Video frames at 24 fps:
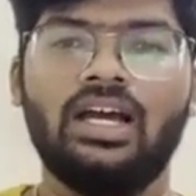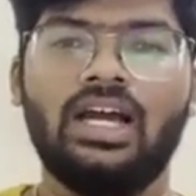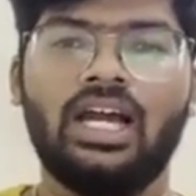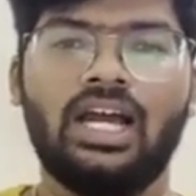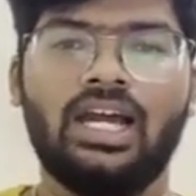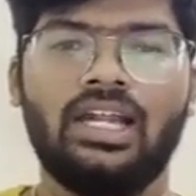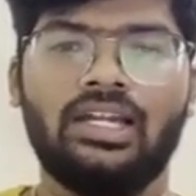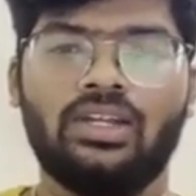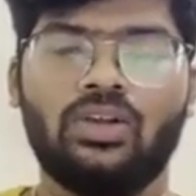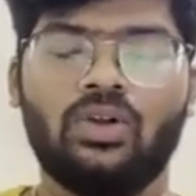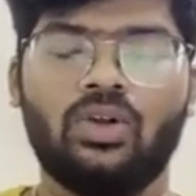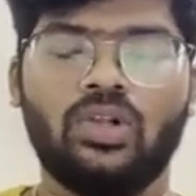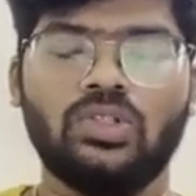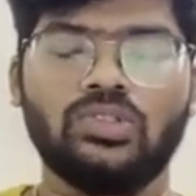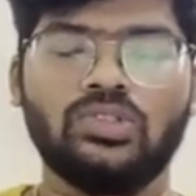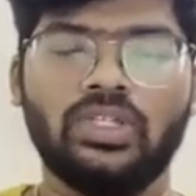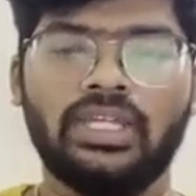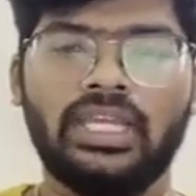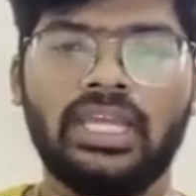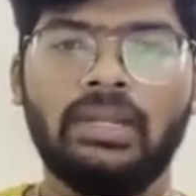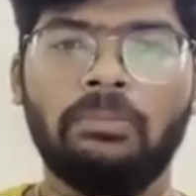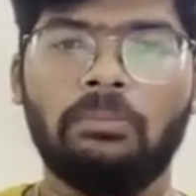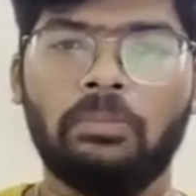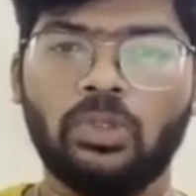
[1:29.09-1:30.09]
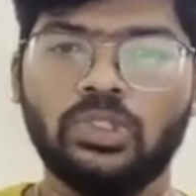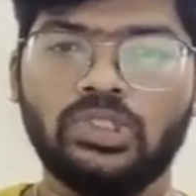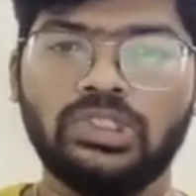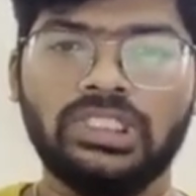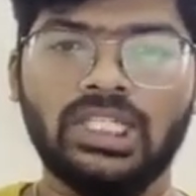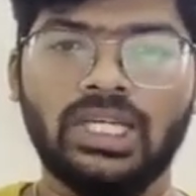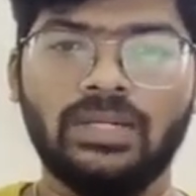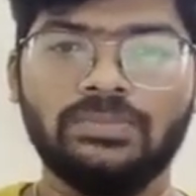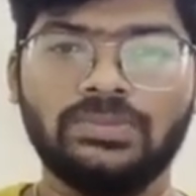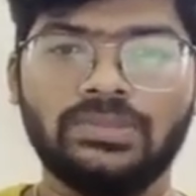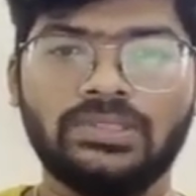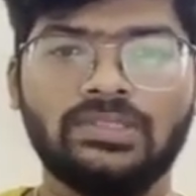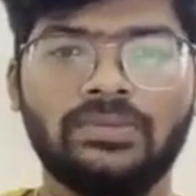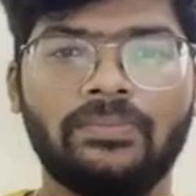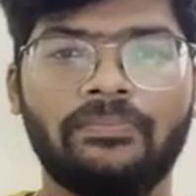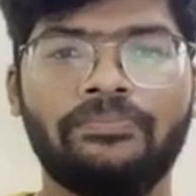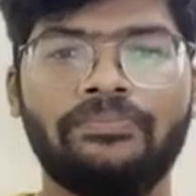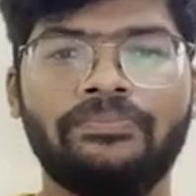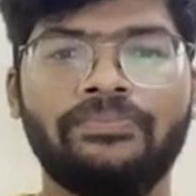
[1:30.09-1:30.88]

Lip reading: and also push-ups